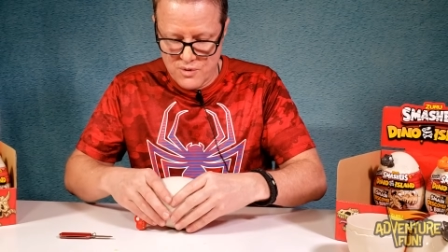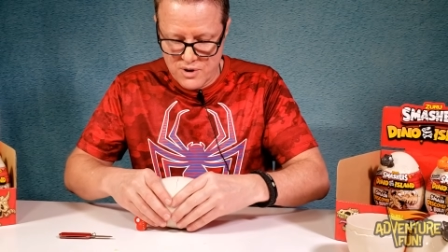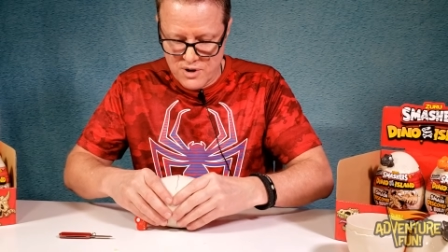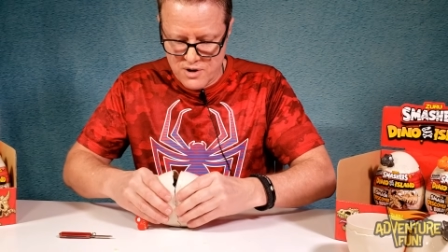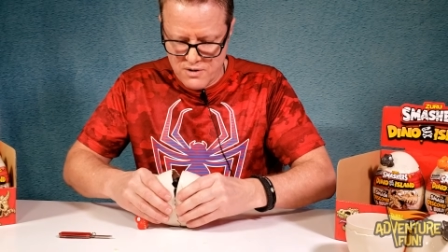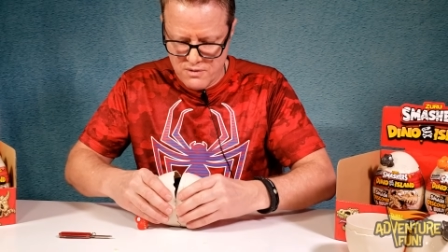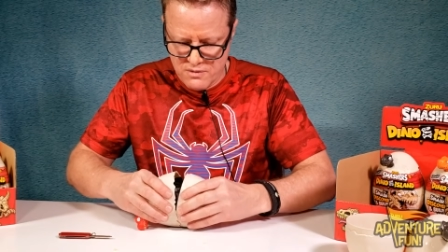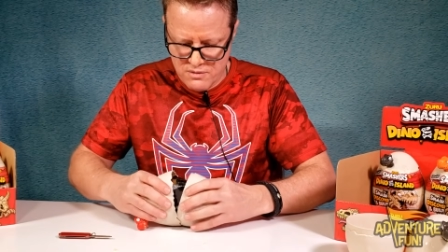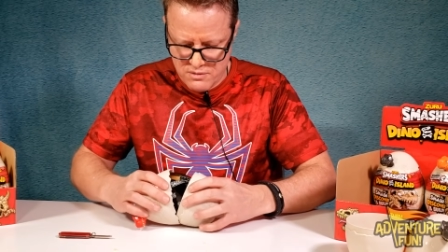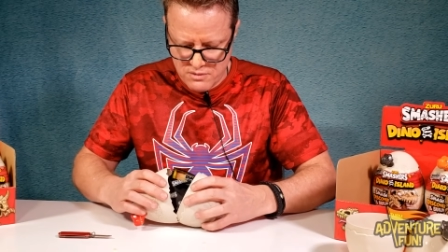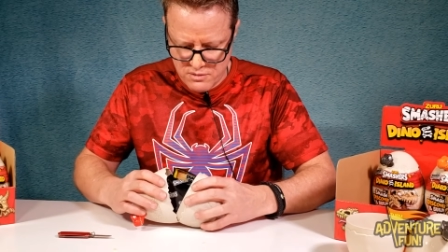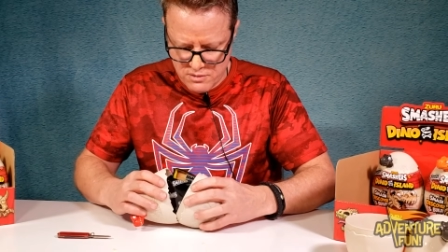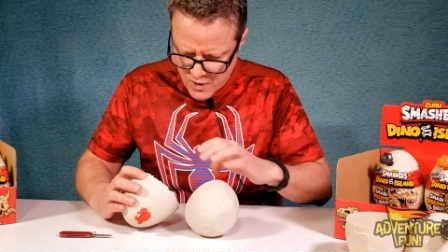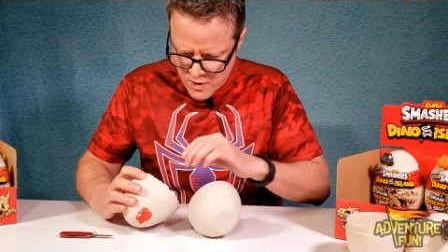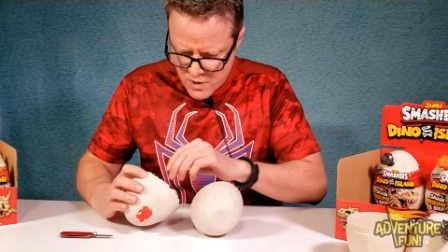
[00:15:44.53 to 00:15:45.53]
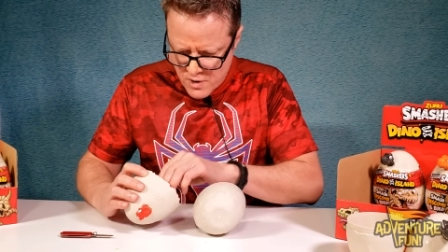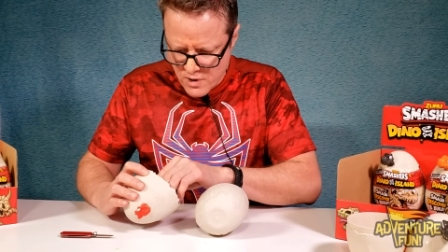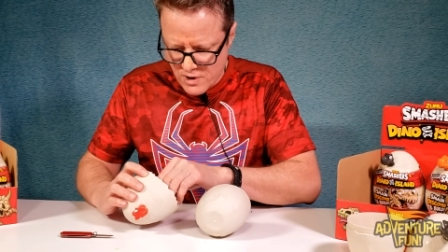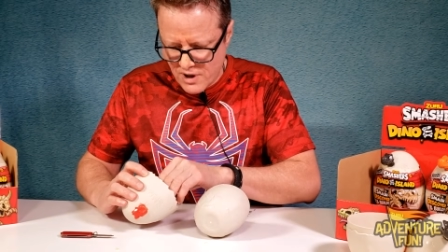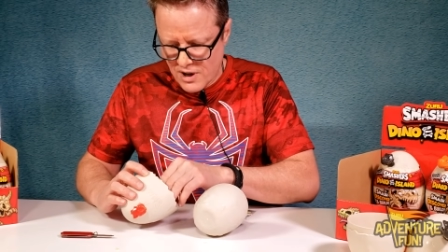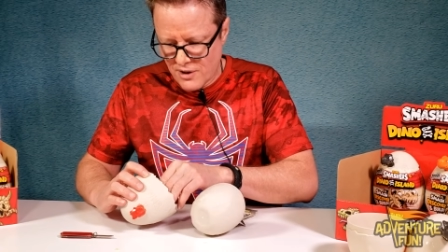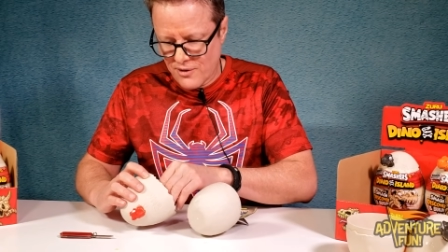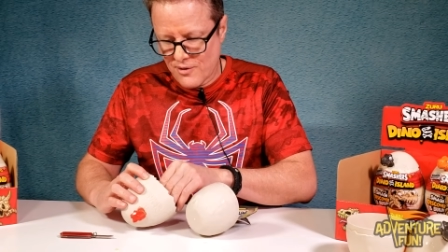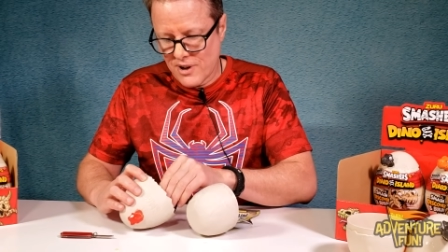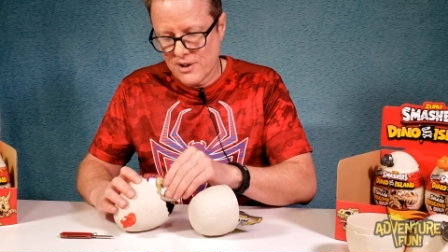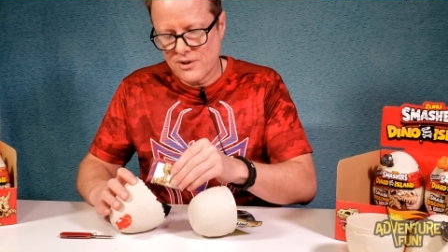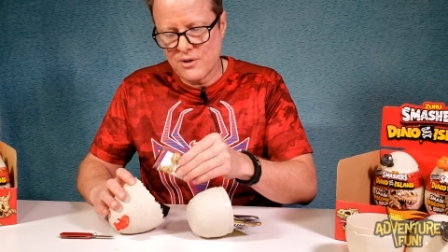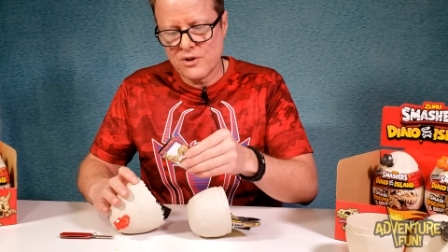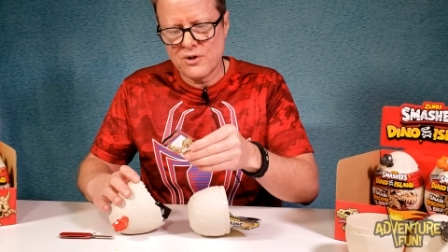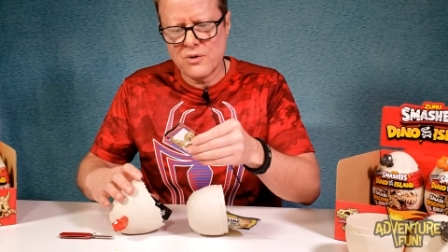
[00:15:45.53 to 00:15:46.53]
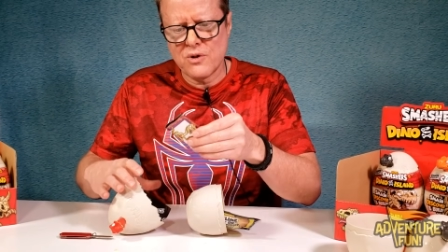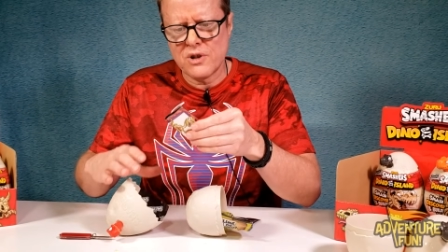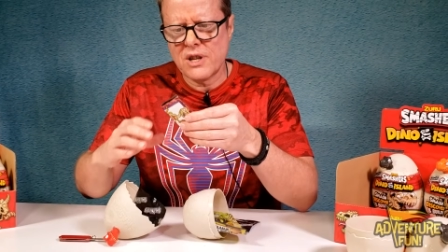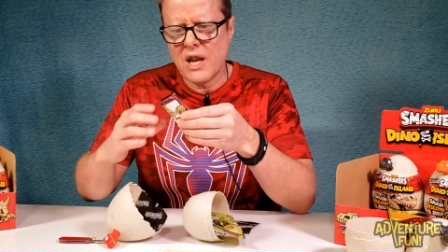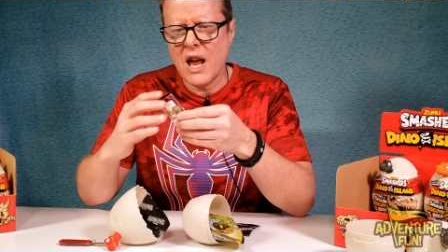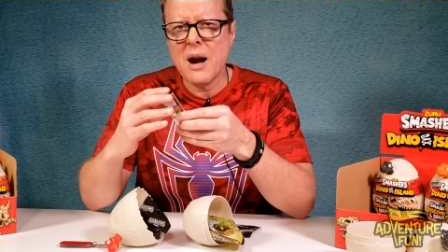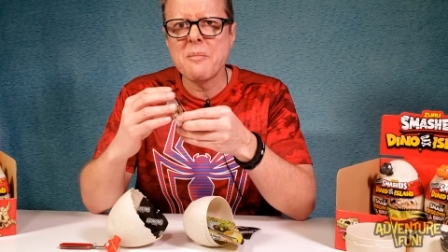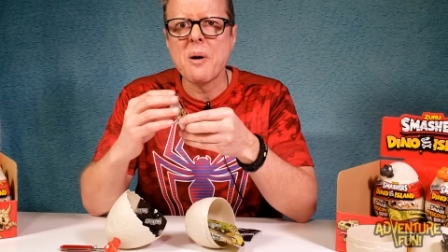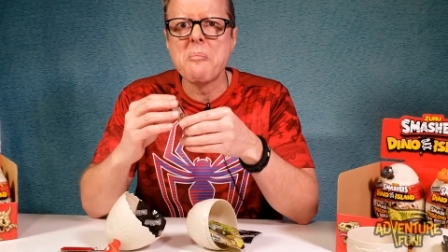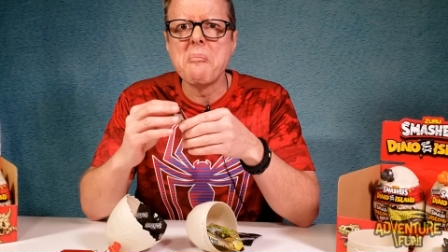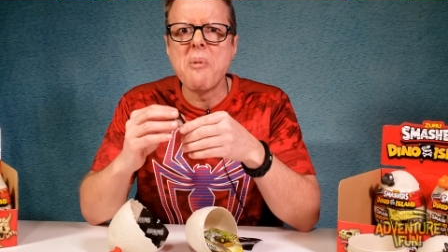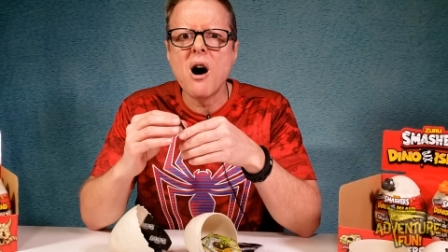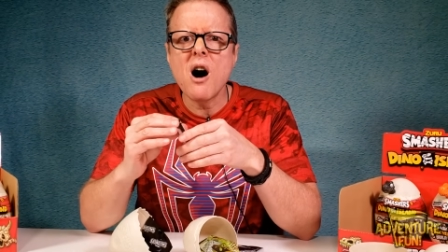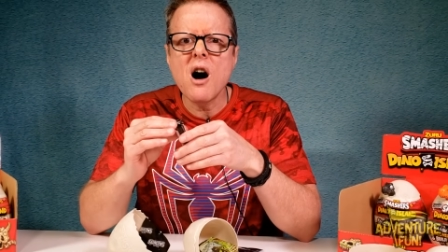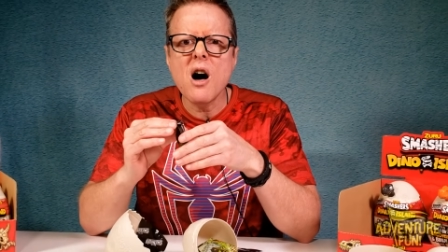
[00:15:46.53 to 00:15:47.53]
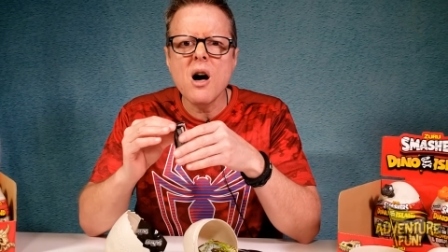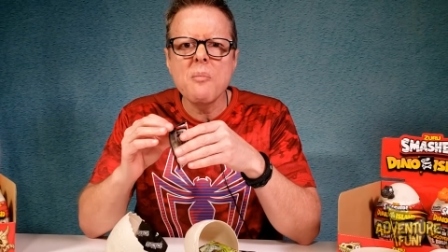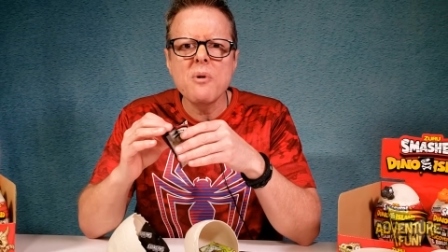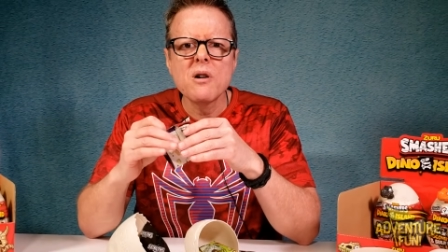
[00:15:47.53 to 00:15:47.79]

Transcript: in there. Okay, therizinosaurus. Camera, mom?